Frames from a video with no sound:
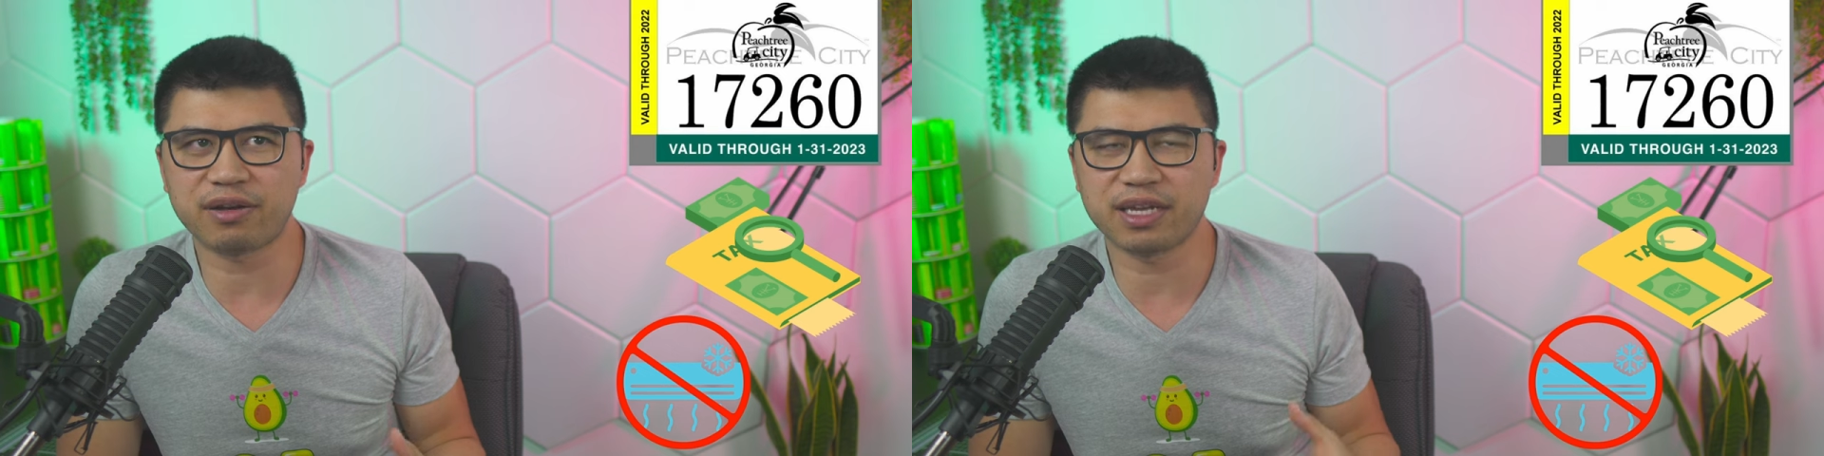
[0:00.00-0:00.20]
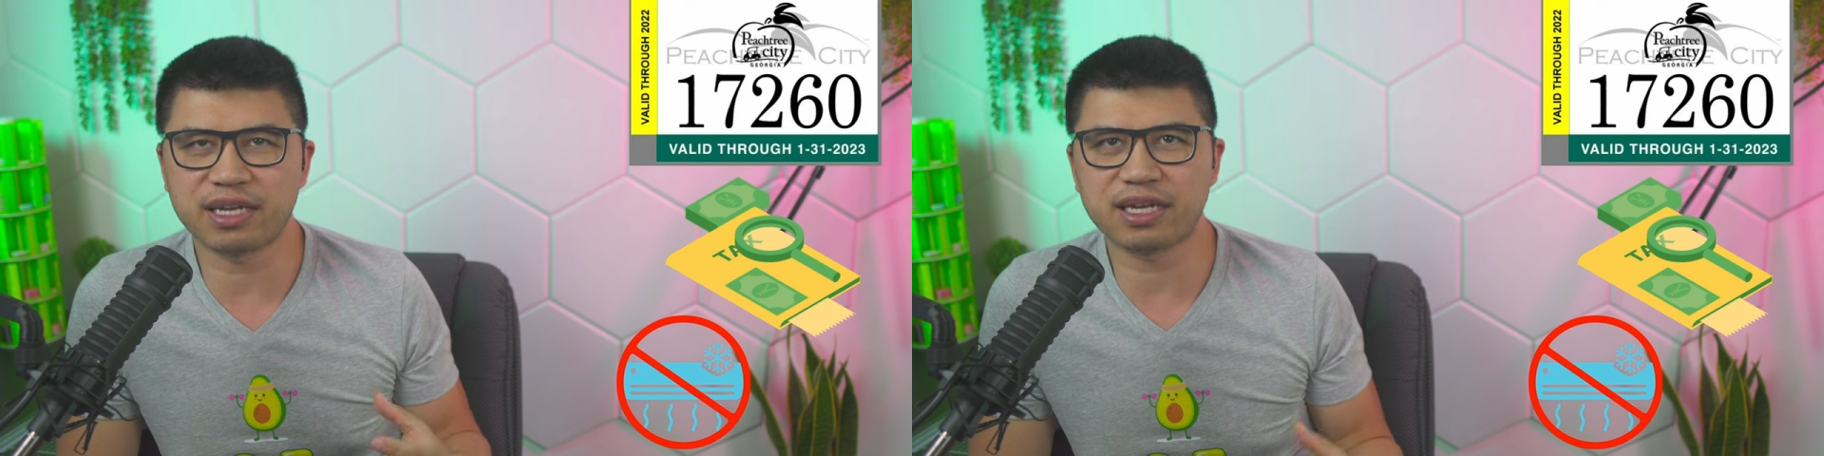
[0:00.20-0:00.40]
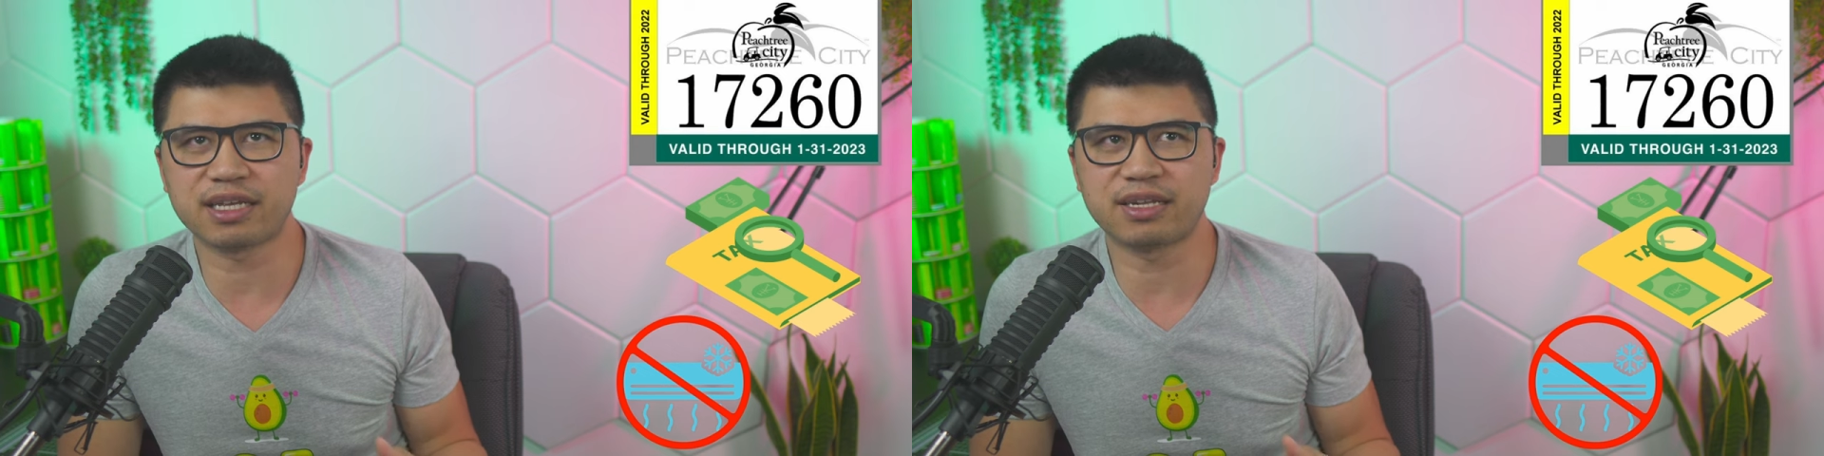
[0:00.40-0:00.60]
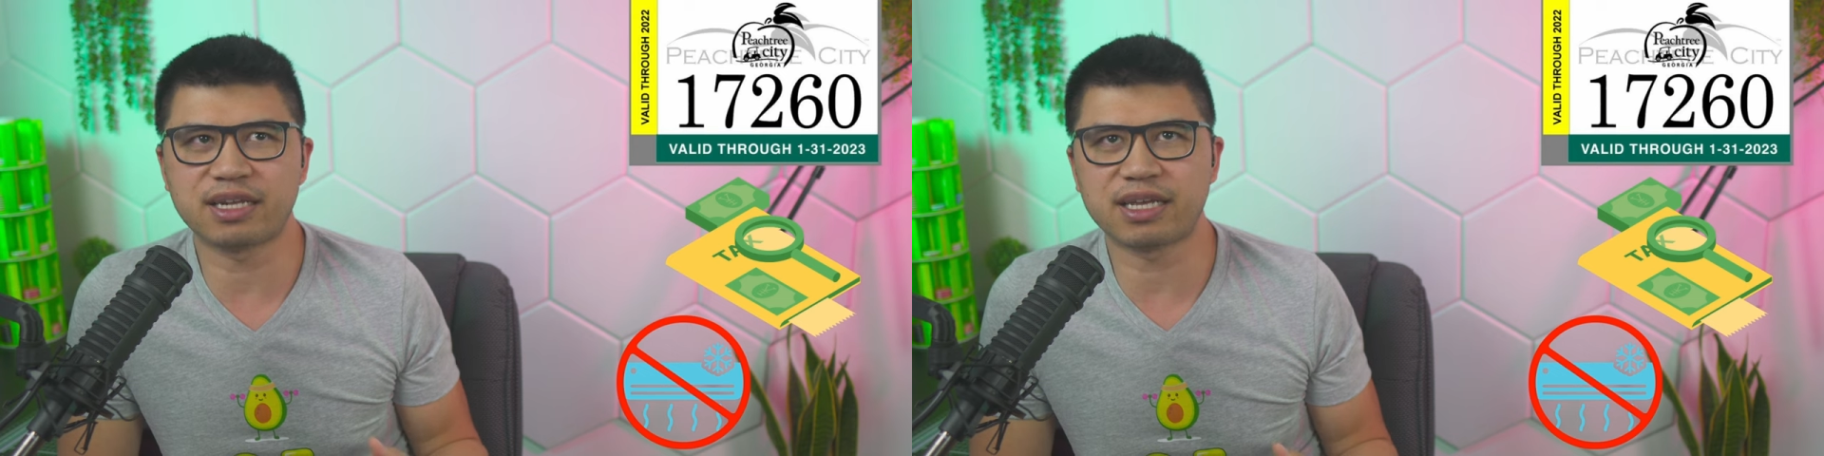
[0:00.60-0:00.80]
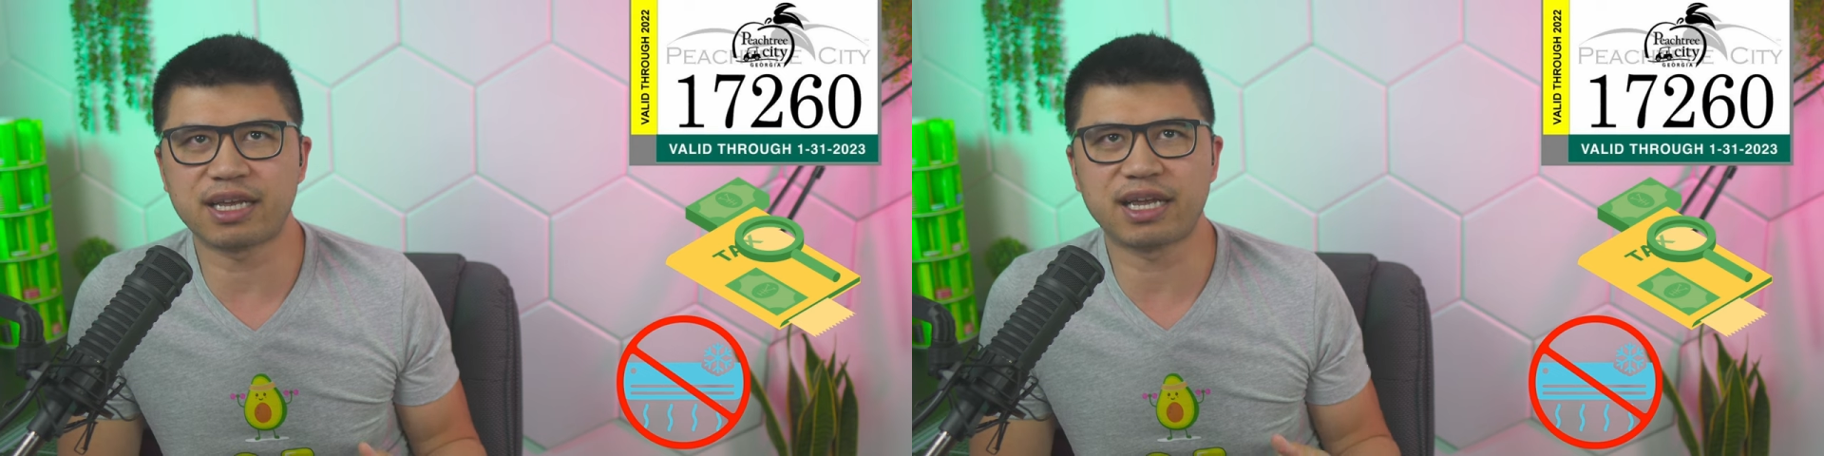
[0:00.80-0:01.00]
in it
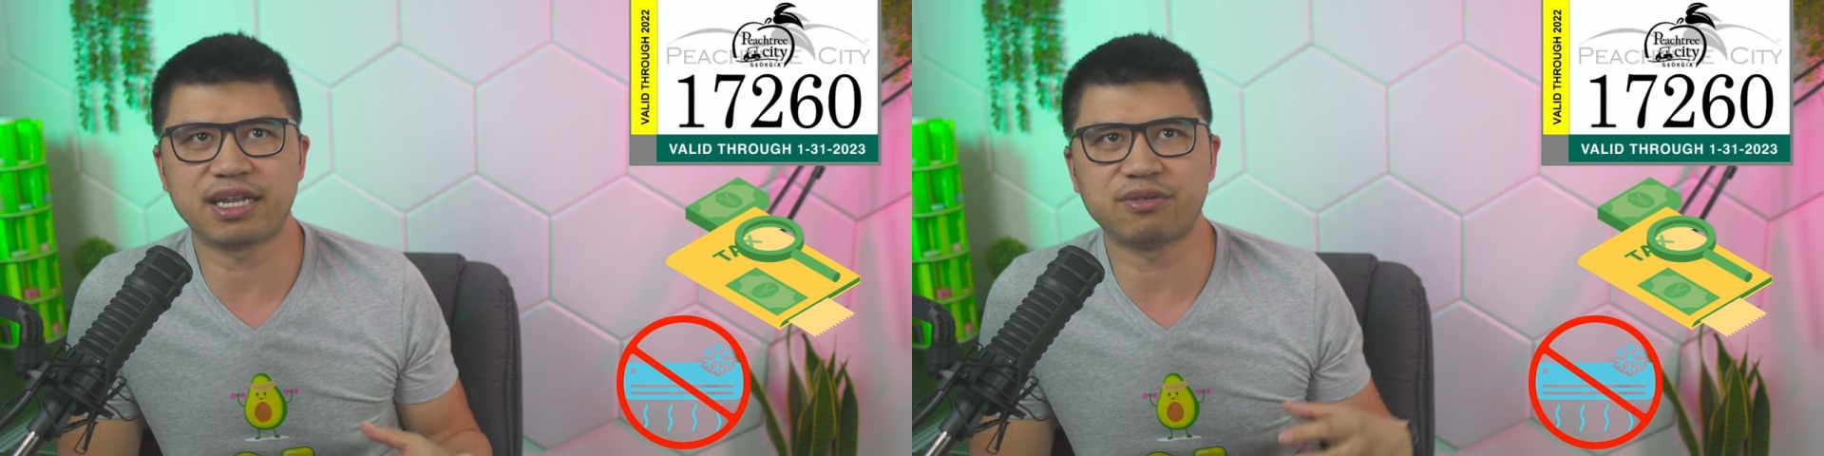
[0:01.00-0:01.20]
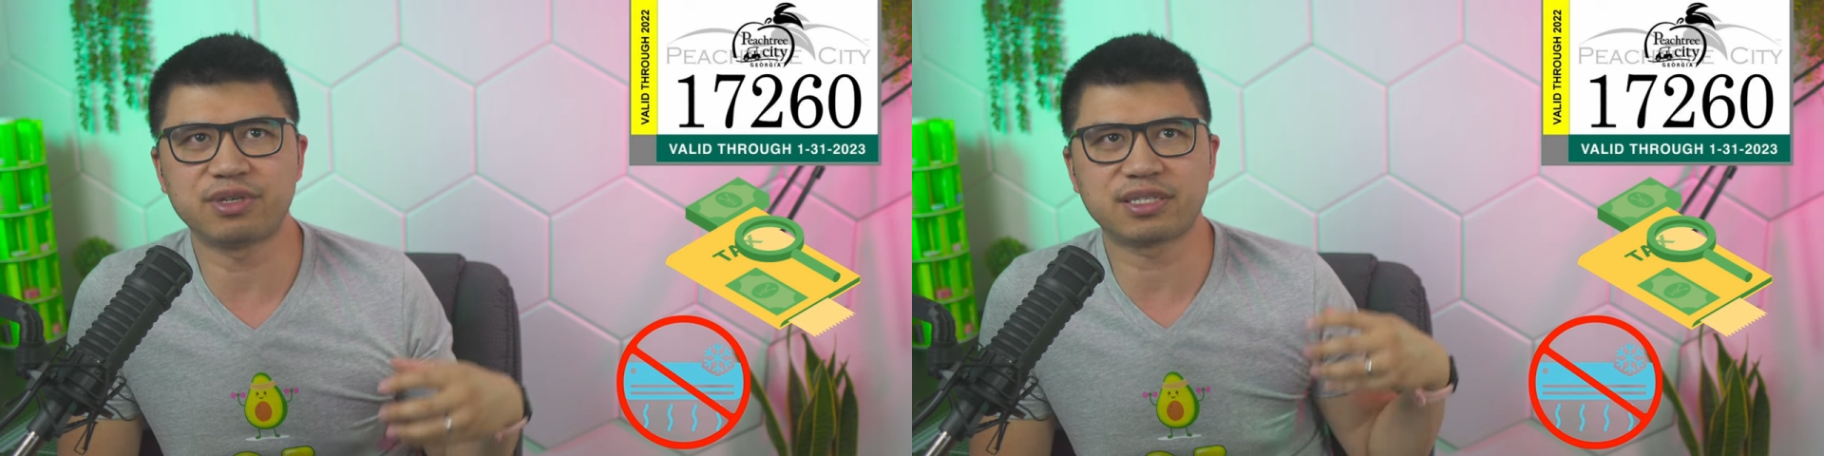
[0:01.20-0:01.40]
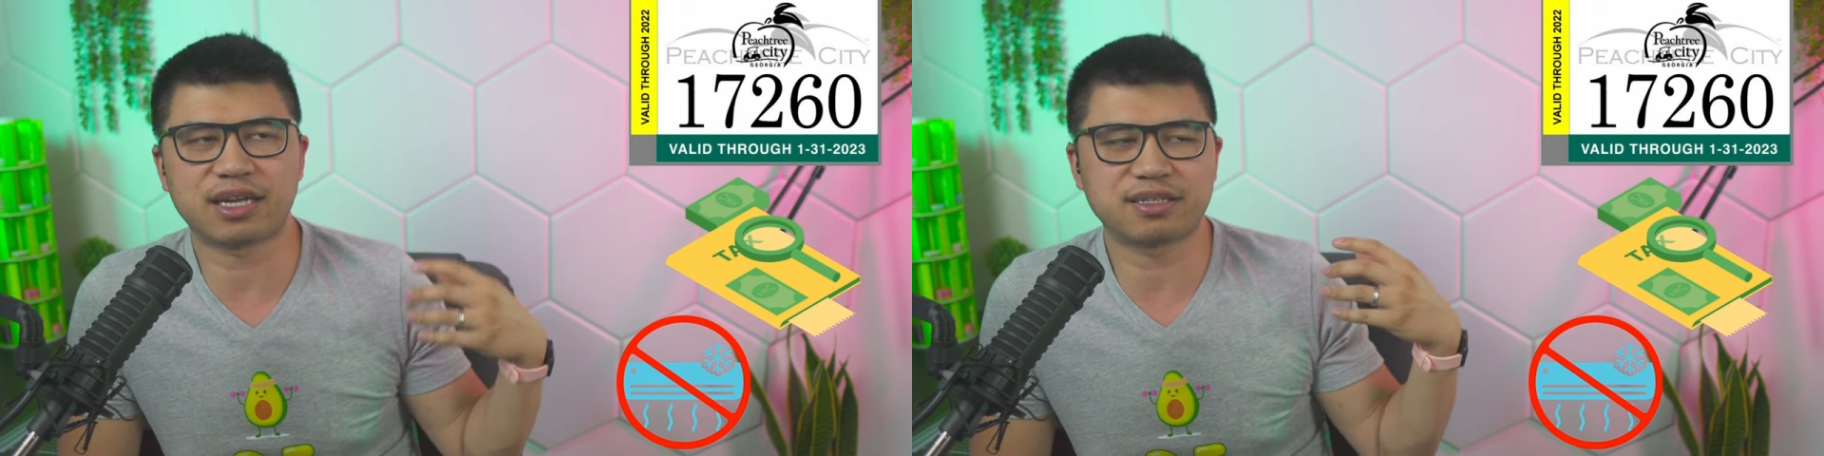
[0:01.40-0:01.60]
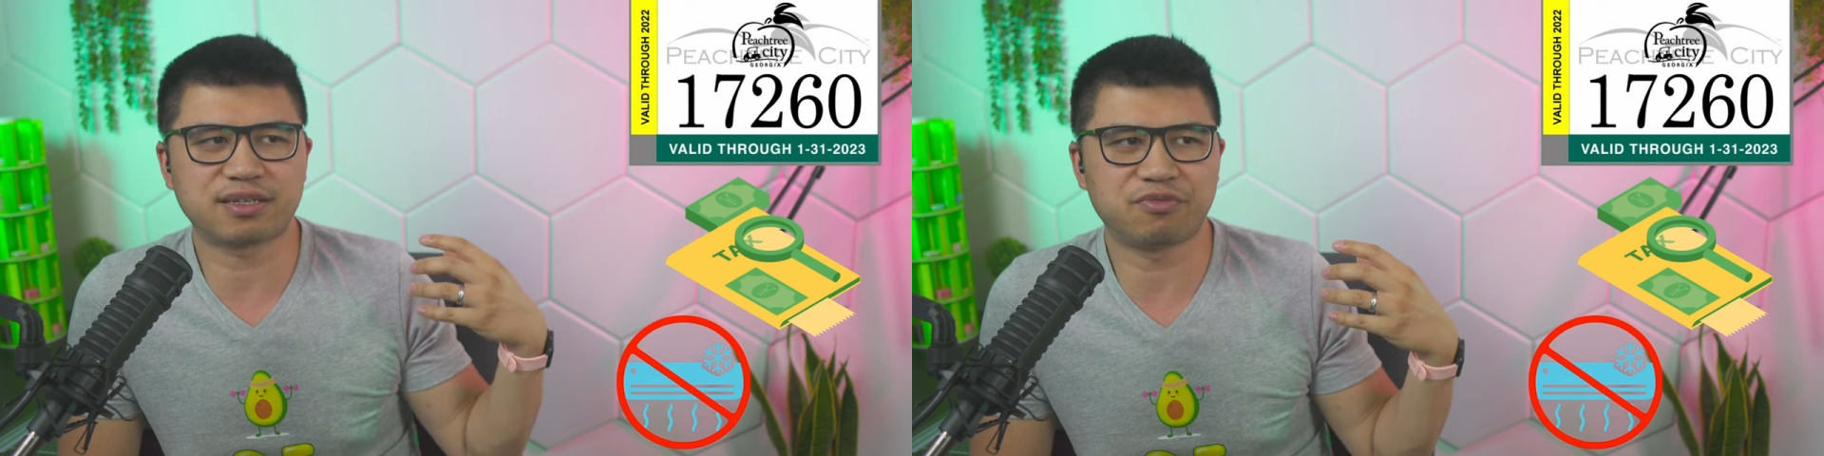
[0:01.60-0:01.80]
and it was like